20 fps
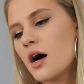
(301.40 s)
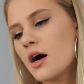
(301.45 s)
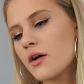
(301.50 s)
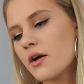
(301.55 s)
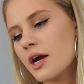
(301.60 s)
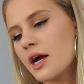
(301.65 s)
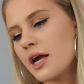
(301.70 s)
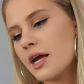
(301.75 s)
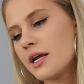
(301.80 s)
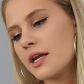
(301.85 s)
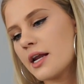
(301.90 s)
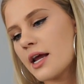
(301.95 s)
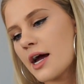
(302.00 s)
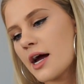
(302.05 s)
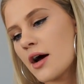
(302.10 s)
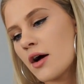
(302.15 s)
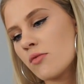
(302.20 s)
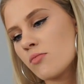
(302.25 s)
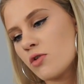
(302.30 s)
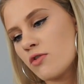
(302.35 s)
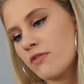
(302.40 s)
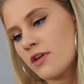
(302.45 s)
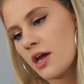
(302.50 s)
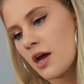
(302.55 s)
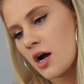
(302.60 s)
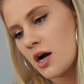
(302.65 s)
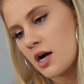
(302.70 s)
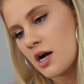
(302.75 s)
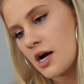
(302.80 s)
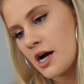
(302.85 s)
Alright, now moving
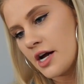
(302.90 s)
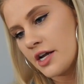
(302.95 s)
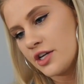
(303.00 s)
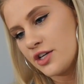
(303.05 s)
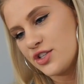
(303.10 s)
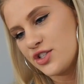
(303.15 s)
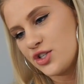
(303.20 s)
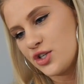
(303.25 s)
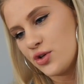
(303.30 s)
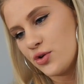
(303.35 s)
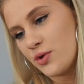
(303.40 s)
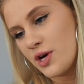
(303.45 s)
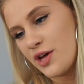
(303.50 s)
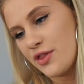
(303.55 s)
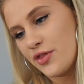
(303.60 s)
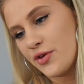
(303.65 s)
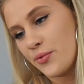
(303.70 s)
on to